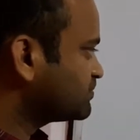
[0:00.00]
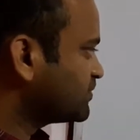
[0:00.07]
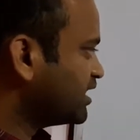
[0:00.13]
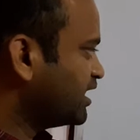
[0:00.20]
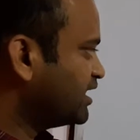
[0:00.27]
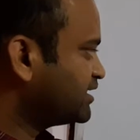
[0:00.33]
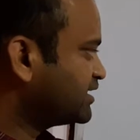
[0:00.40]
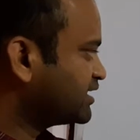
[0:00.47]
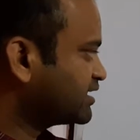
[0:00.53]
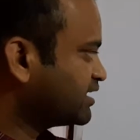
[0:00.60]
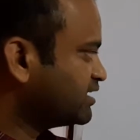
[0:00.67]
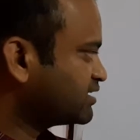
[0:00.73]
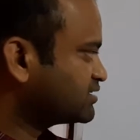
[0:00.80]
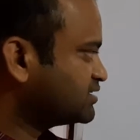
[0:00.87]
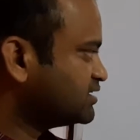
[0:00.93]
electric
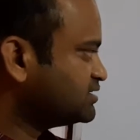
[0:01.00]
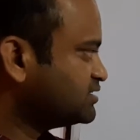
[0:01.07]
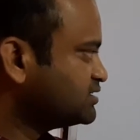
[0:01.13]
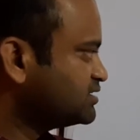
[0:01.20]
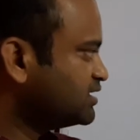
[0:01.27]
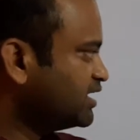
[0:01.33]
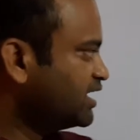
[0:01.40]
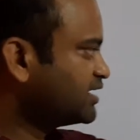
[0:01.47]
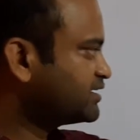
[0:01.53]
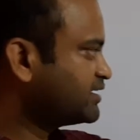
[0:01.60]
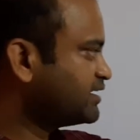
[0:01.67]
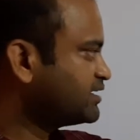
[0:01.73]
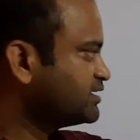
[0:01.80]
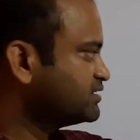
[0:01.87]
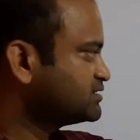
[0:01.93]
conductors,
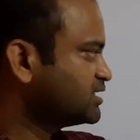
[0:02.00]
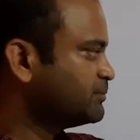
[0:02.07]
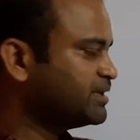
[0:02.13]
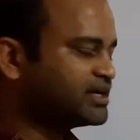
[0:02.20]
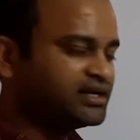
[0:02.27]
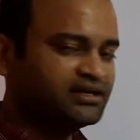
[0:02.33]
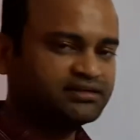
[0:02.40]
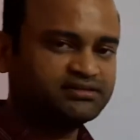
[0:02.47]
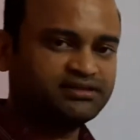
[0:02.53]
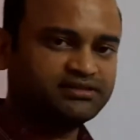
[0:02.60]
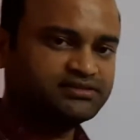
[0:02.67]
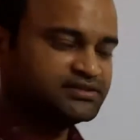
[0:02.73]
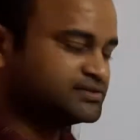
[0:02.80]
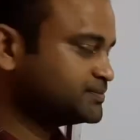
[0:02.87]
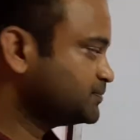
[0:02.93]
electric semiconductors.